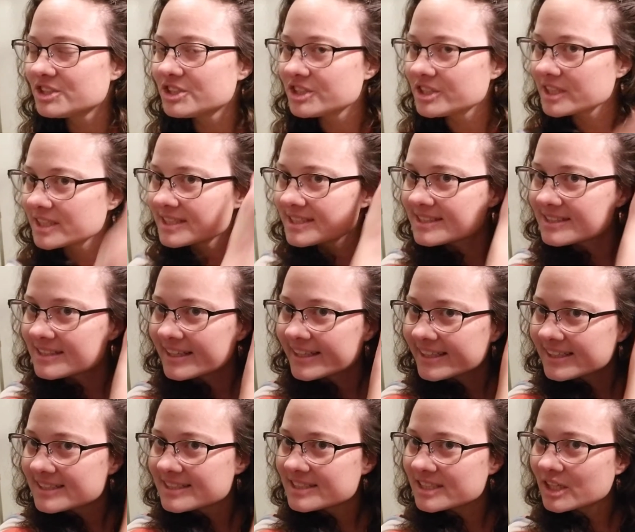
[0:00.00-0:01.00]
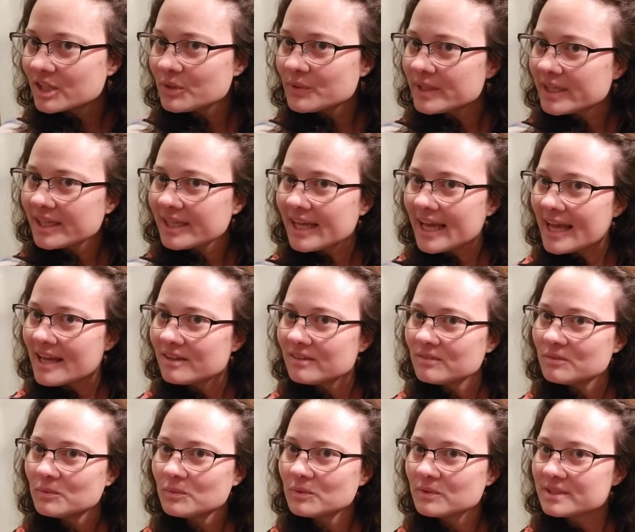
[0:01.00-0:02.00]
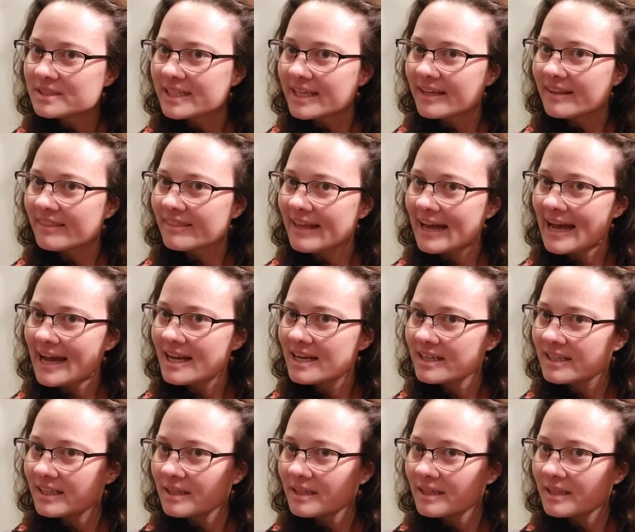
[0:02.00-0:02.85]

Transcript: just like so. And again, we'll take that